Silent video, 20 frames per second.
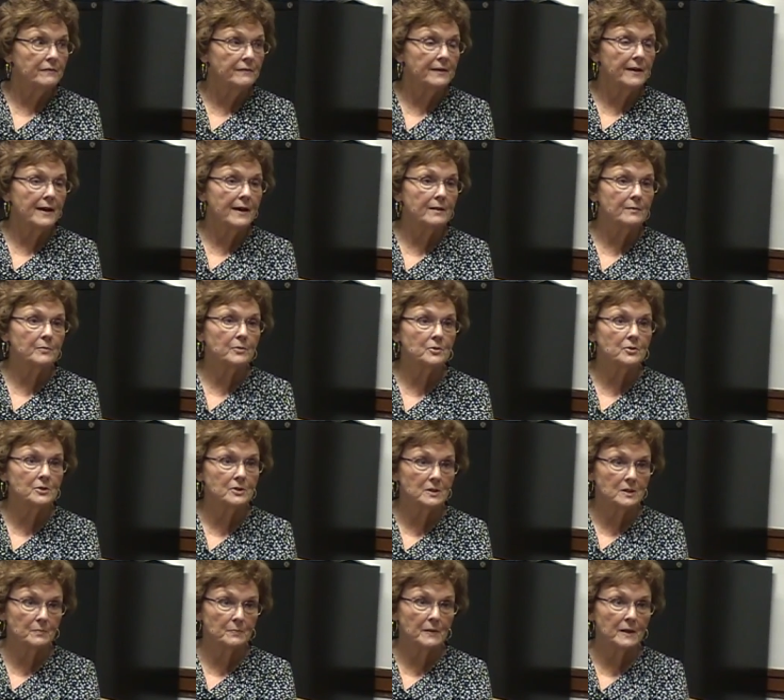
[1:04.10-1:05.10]
fact
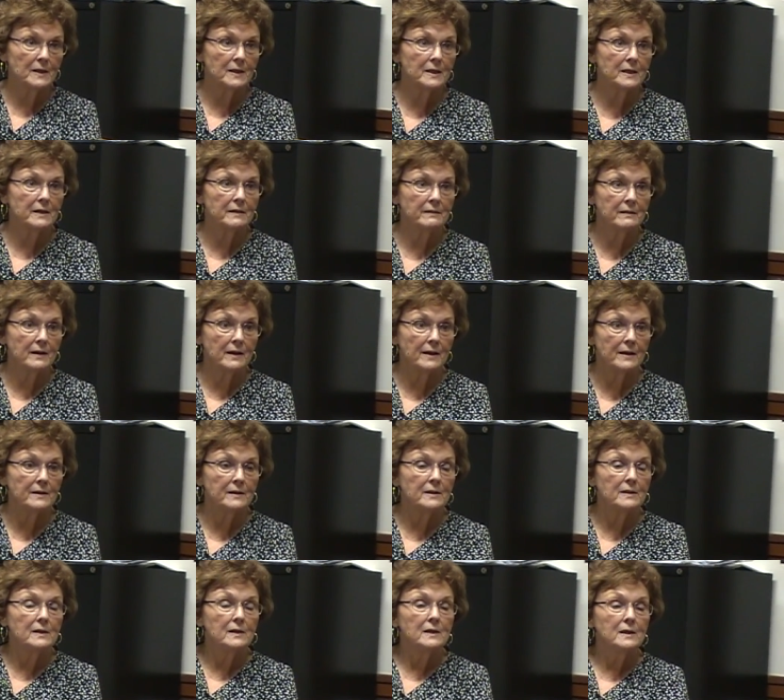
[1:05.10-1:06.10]
participating in
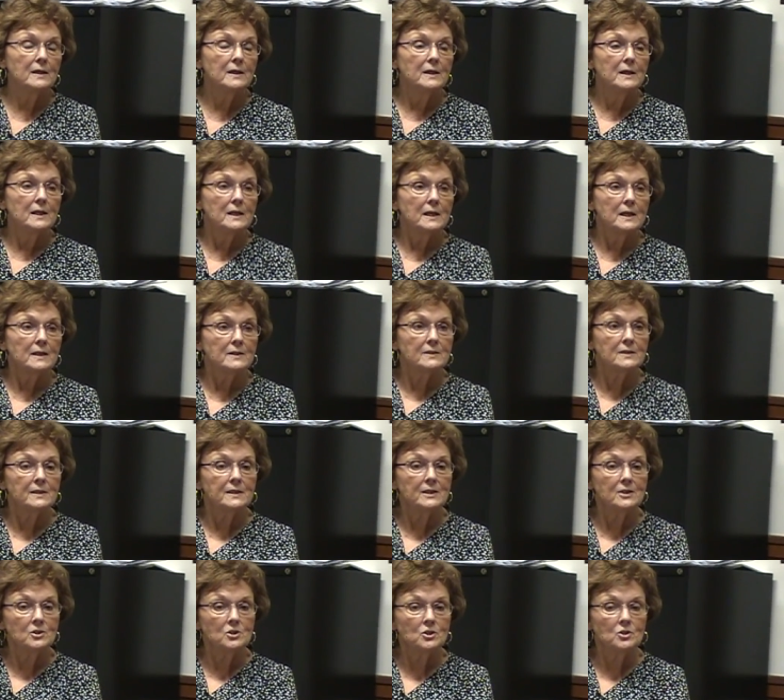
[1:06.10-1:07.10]
that. Yeah. It's
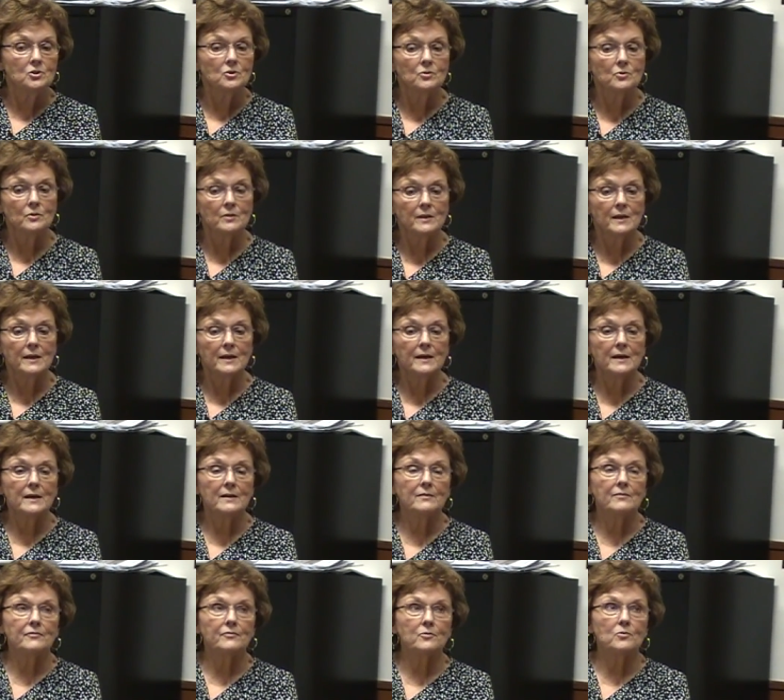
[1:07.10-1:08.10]
an issue
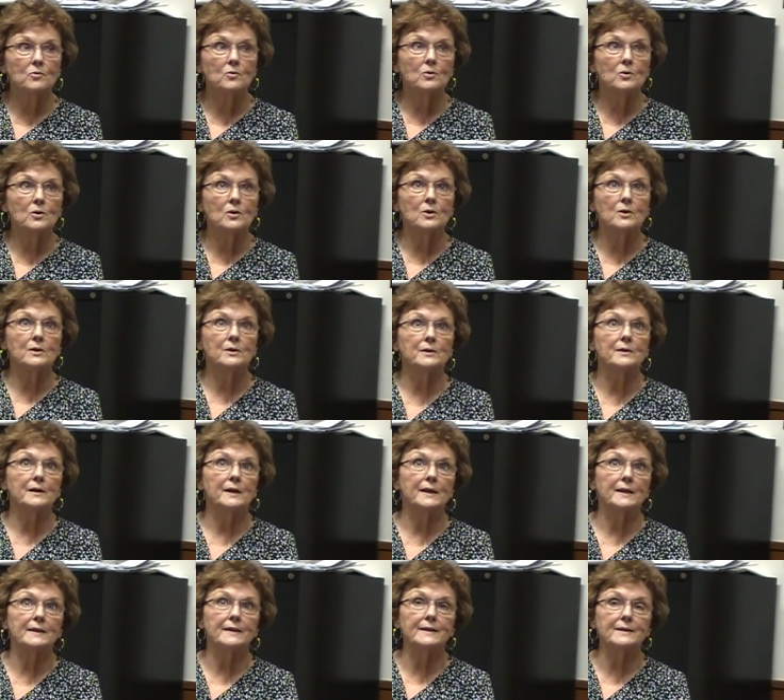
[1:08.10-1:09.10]
that for
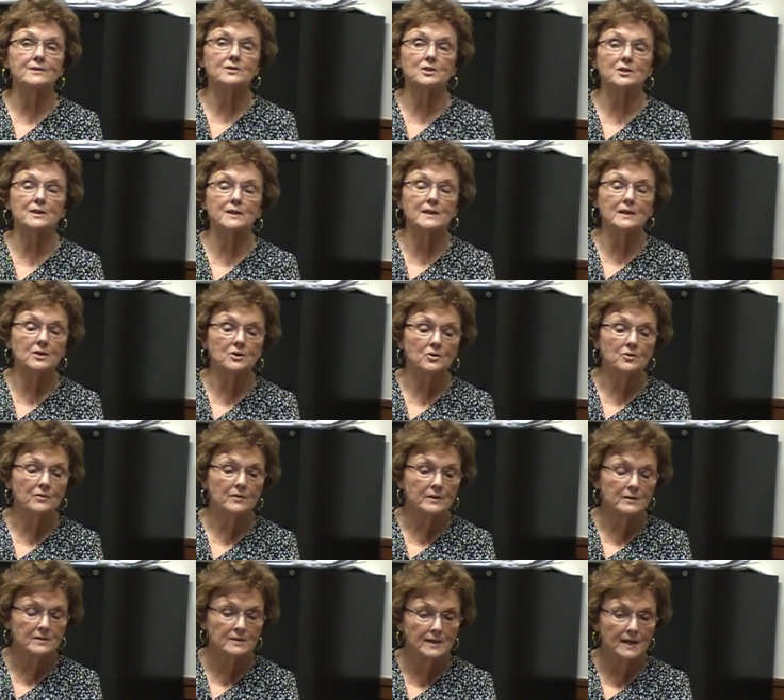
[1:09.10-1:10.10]
at least a year
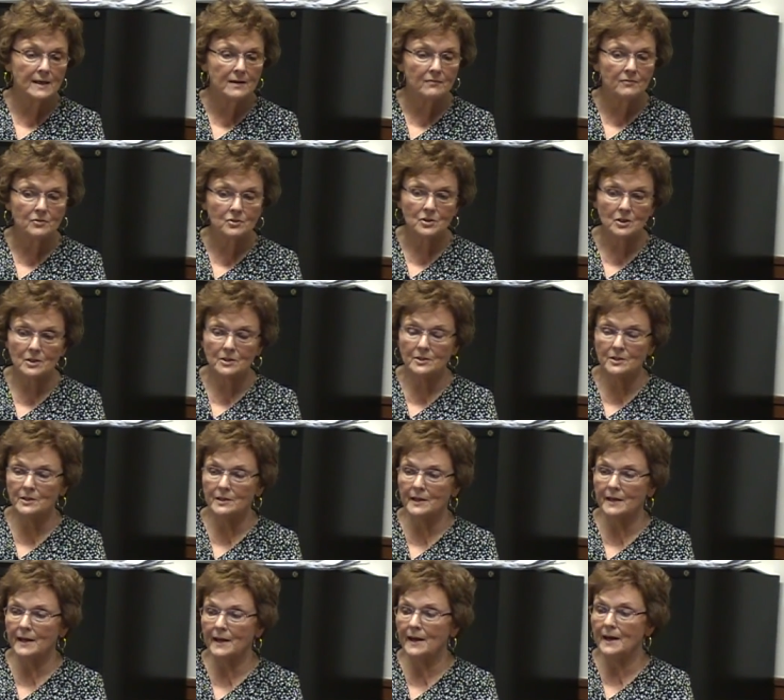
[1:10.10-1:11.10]
the state of
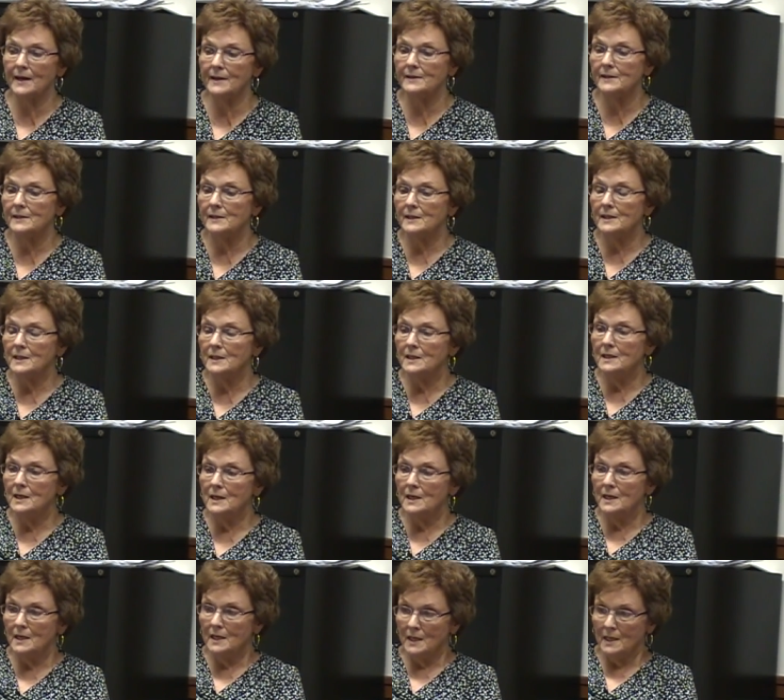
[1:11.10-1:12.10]
Virginia had
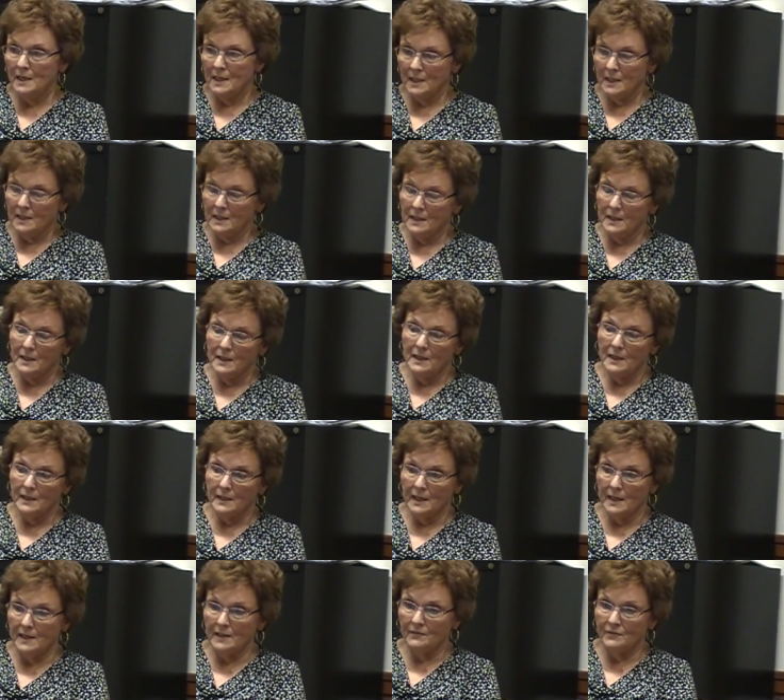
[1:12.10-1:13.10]

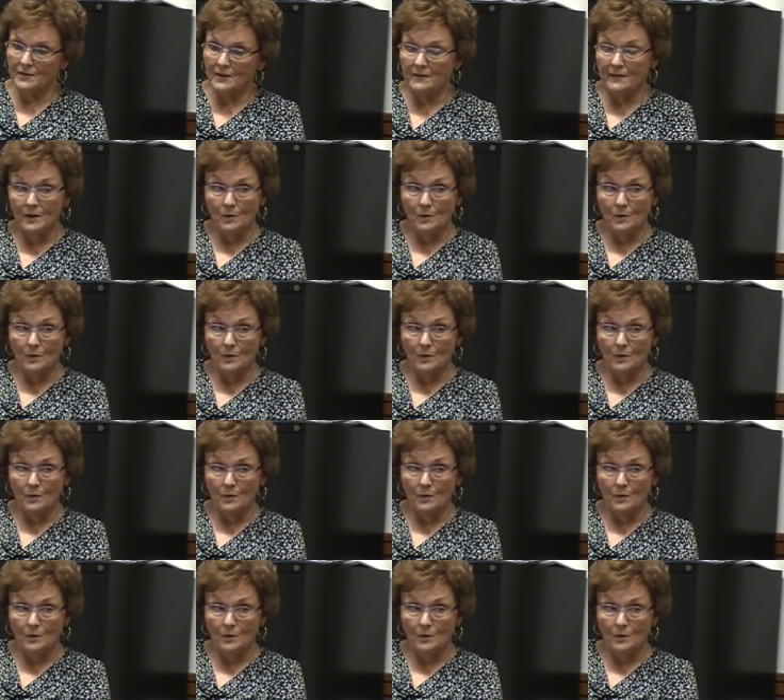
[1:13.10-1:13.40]
kind of said